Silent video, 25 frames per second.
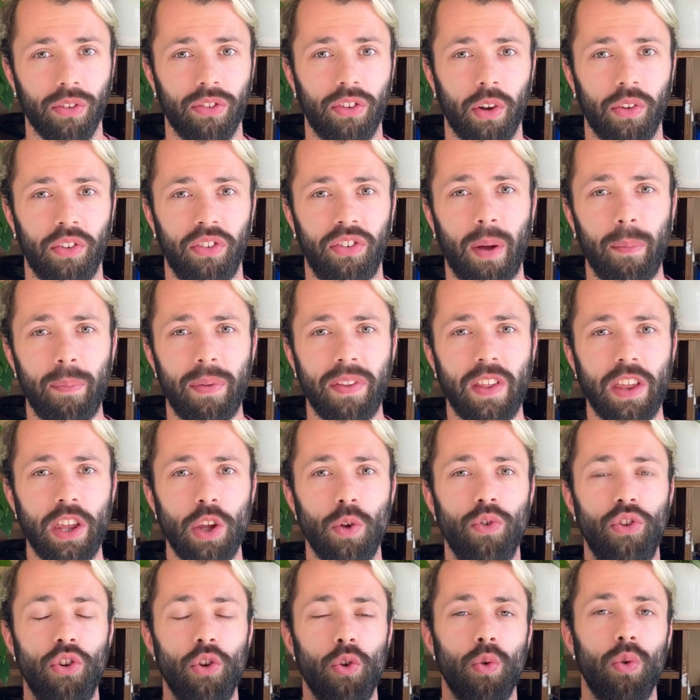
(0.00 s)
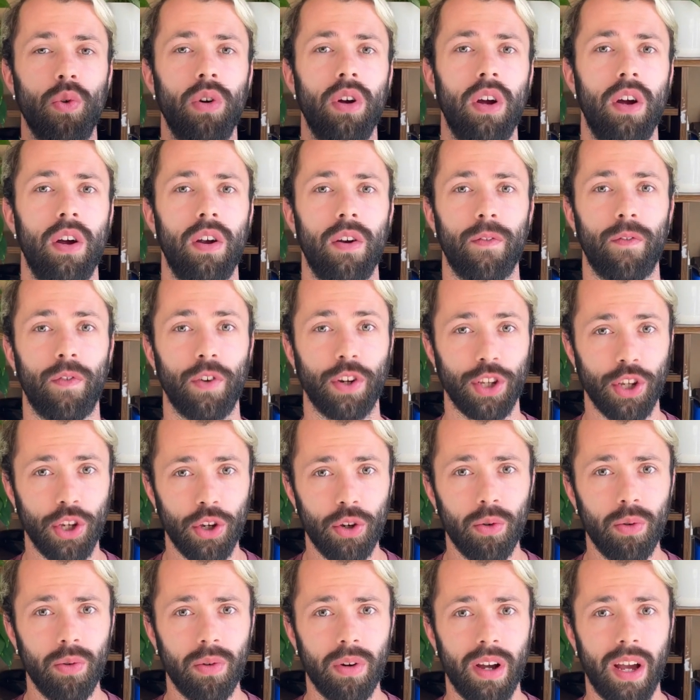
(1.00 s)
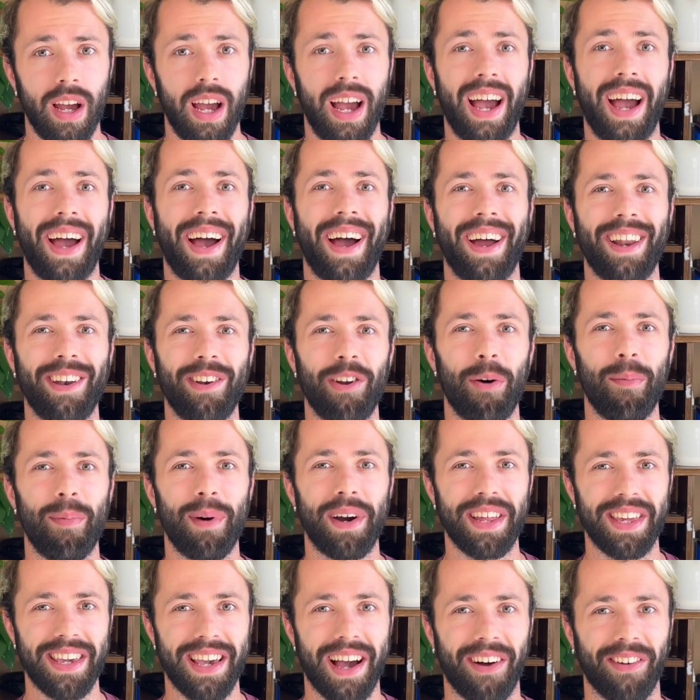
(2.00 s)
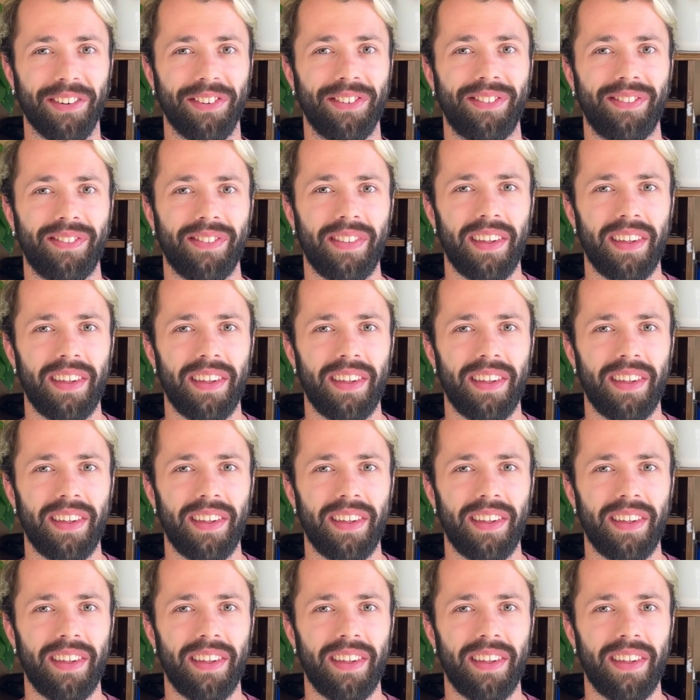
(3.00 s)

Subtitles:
So it's something that you do for you and nobody else.